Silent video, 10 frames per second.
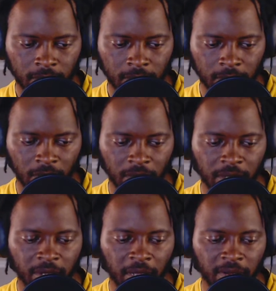Dude,
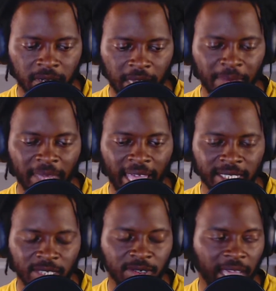let me ask
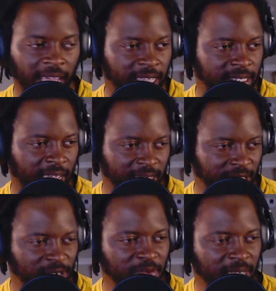you guys, like, do
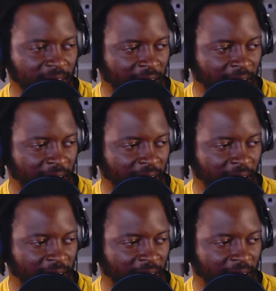you guys